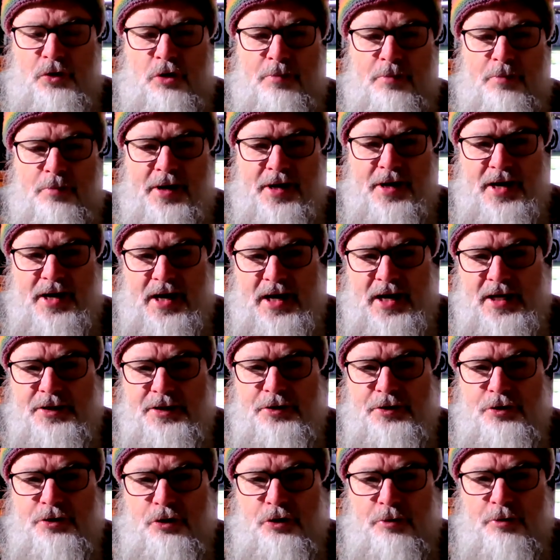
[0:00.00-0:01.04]
You're my
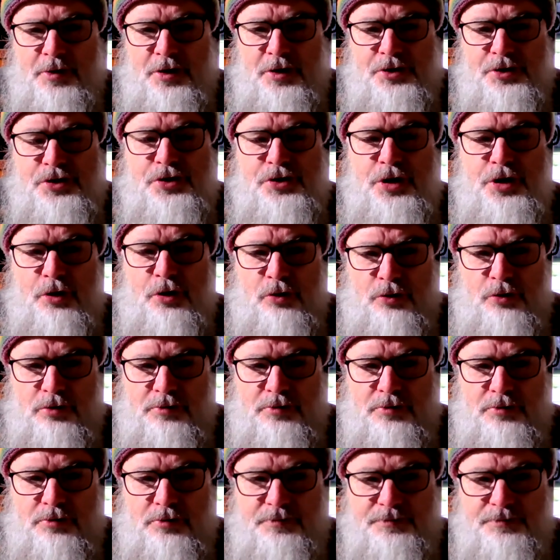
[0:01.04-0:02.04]
heart and you're my soul.